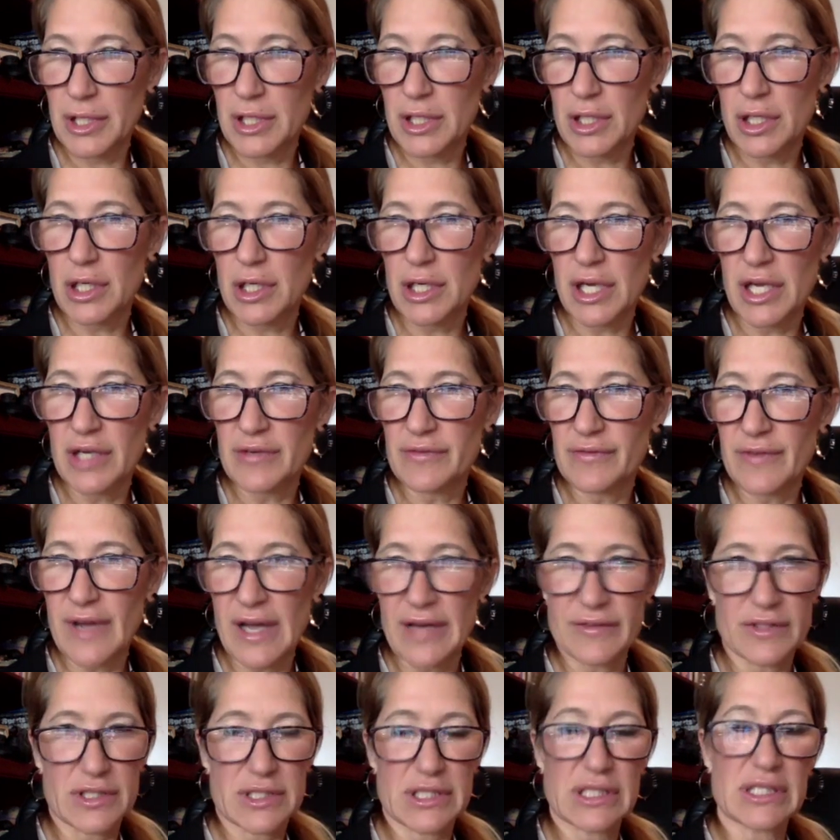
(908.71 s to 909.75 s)
urinate
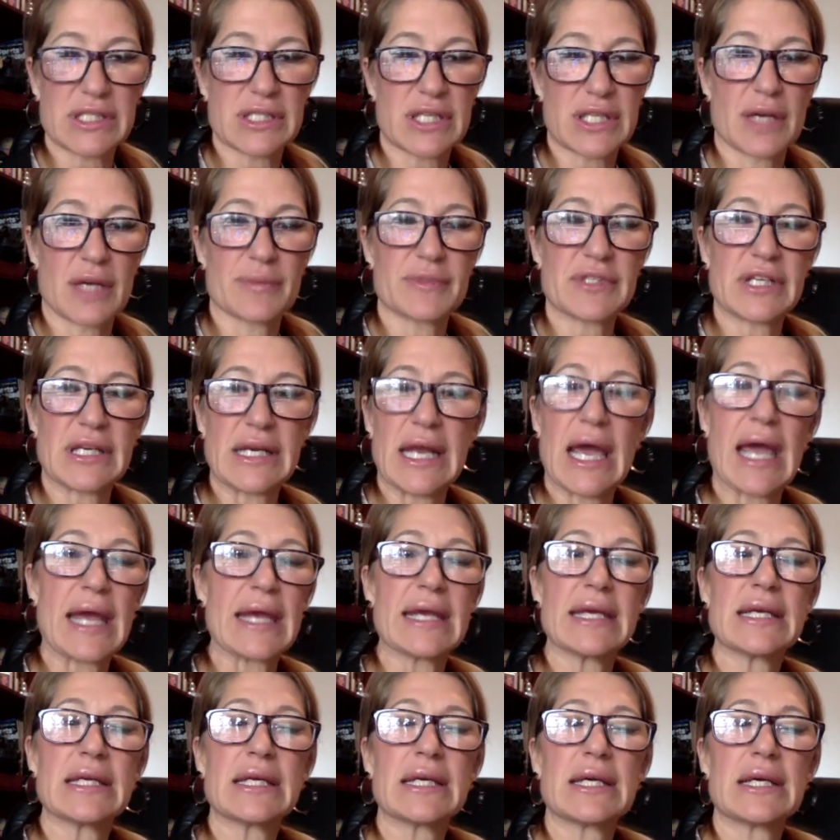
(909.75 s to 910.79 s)
5 or 6 times a
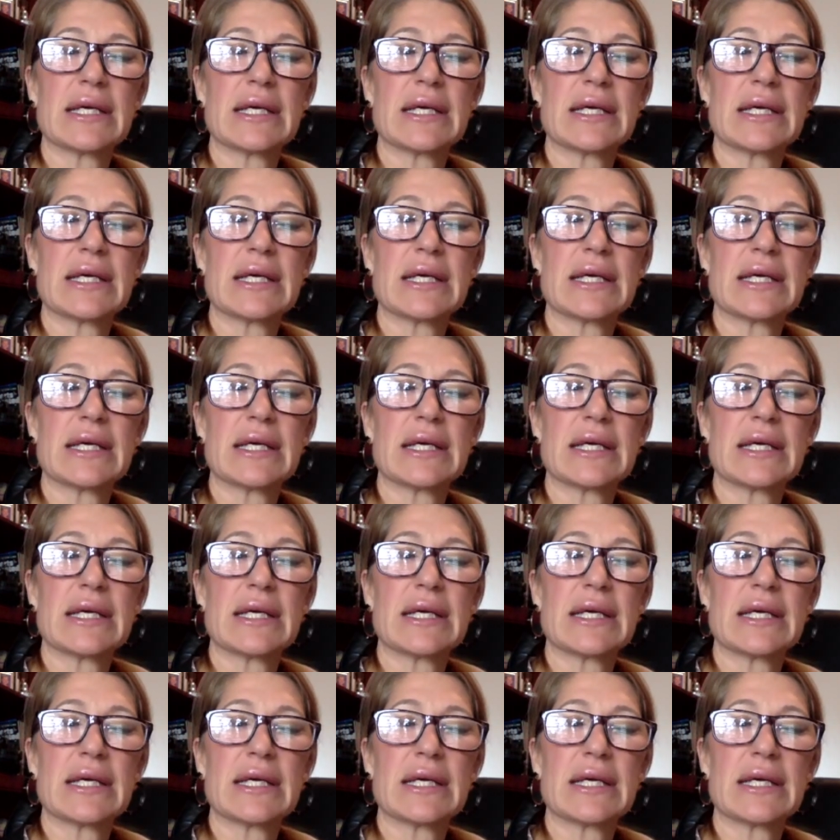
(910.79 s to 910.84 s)
night,